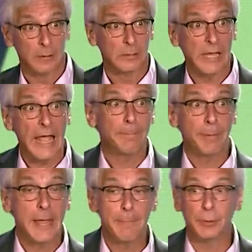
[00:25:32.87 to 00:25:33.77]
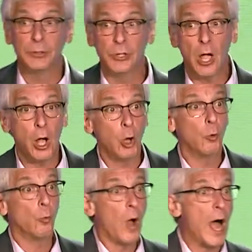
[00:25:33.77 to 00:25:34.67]
Let people know
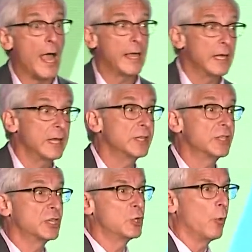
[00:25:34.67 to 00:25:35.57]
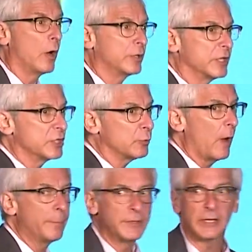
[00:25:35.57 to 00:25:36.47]
why it is that you are
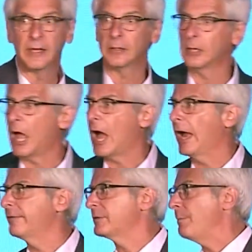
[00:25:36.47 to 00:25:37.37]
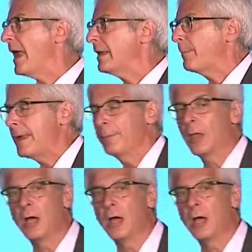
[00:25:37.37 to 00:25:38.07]
disrupting their lives. Make people